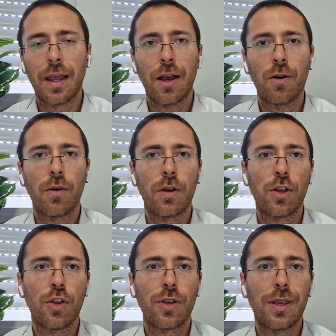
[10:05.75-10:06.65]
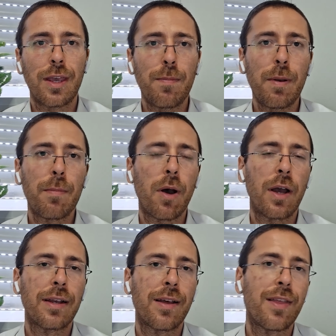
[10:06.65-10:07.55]
Now, keep in
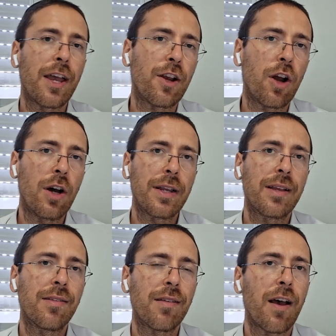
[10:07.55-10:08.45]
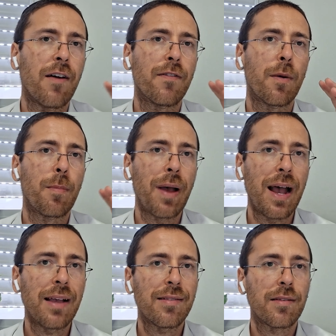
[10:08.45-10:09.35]
mind that your audience of
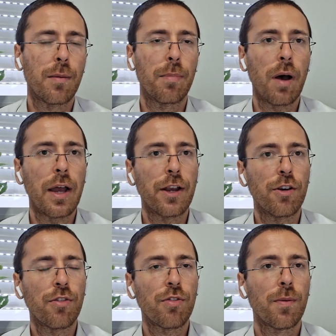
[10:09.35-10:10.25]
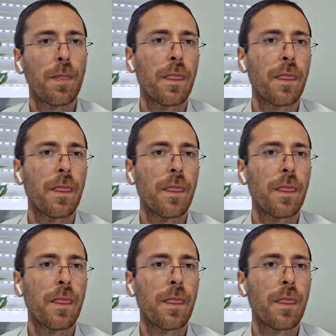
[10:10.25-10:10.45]
past buyers